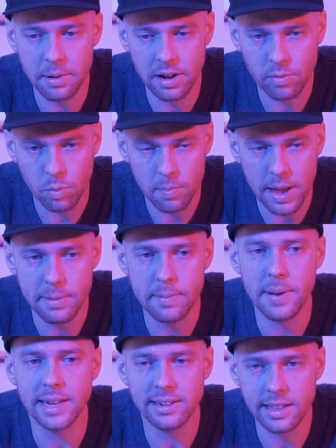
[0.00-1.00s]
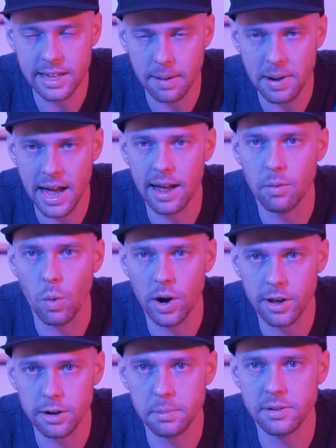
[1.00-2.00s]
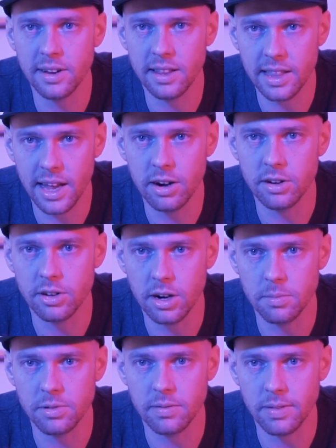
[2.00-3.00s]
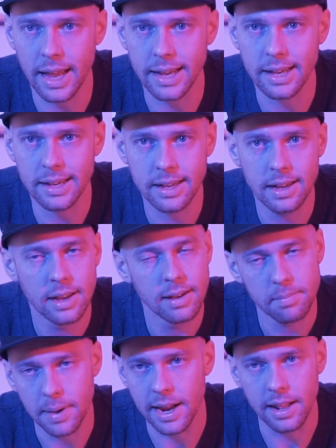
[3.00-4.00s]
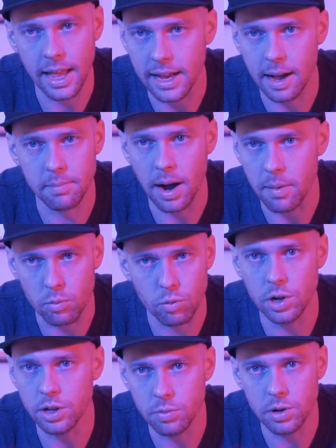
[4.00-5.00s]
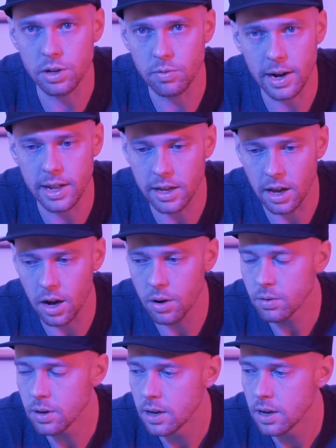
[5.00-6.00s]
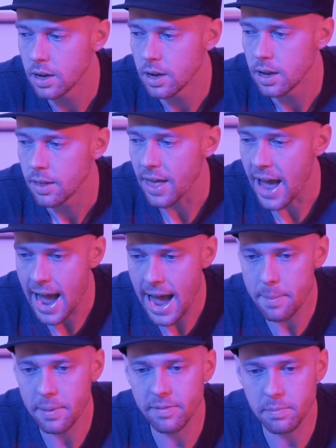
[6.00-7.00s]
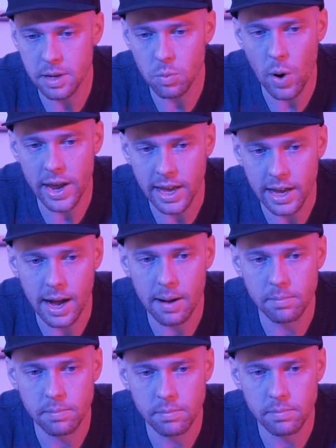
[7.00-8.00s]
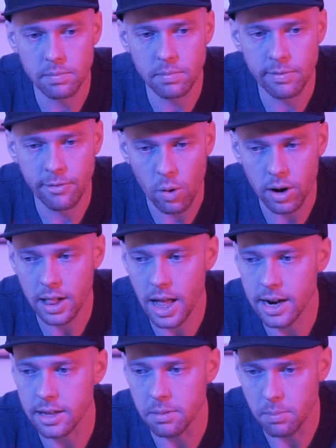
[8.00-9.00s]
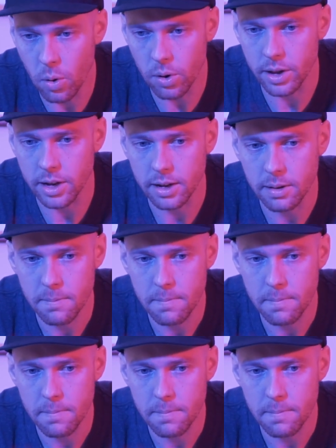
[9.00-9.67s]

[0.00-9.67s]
of maybe mentally I'm not 100% there in terms of like, man, like I'm really, really ready to go. The habit of me waking up 4:00 in the morning